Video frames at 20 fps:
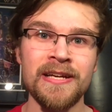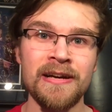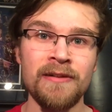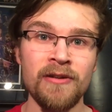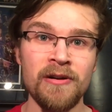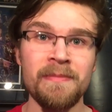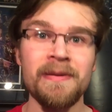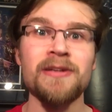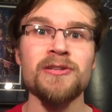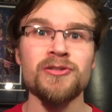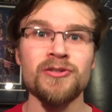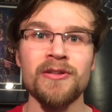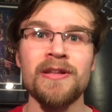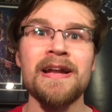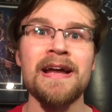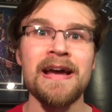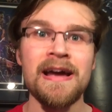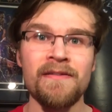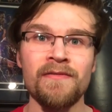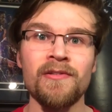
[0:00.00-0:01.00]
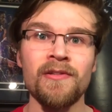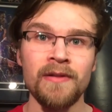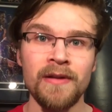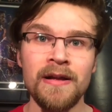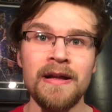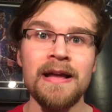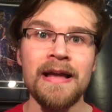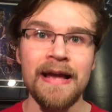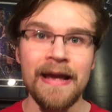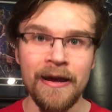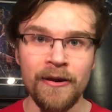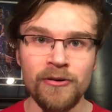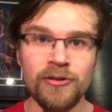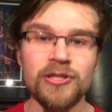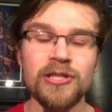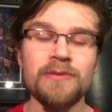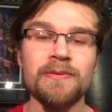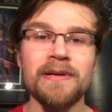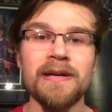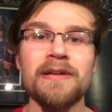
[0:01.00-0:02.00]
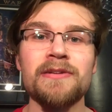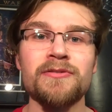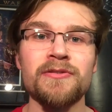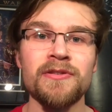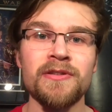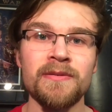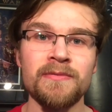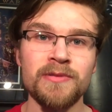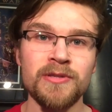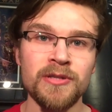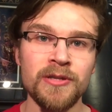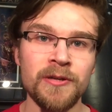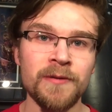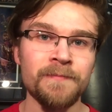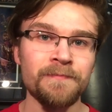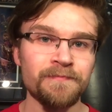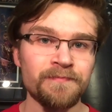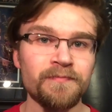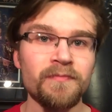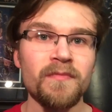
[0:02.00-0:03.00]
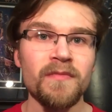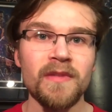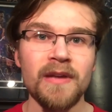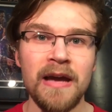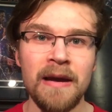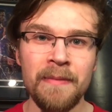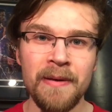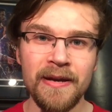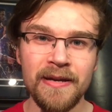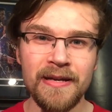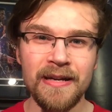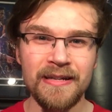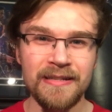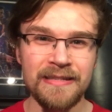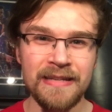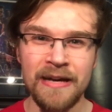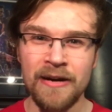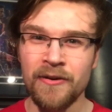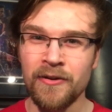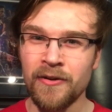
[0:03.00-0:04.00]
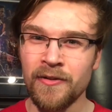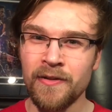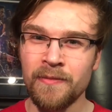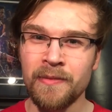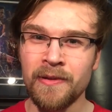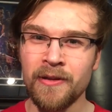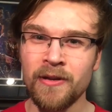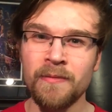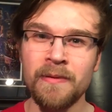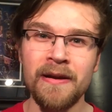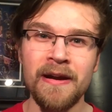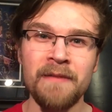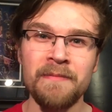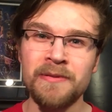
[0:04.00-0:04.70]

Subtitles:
and I want to make sure that I have energy when I do them, so I might cut down on them a little bit.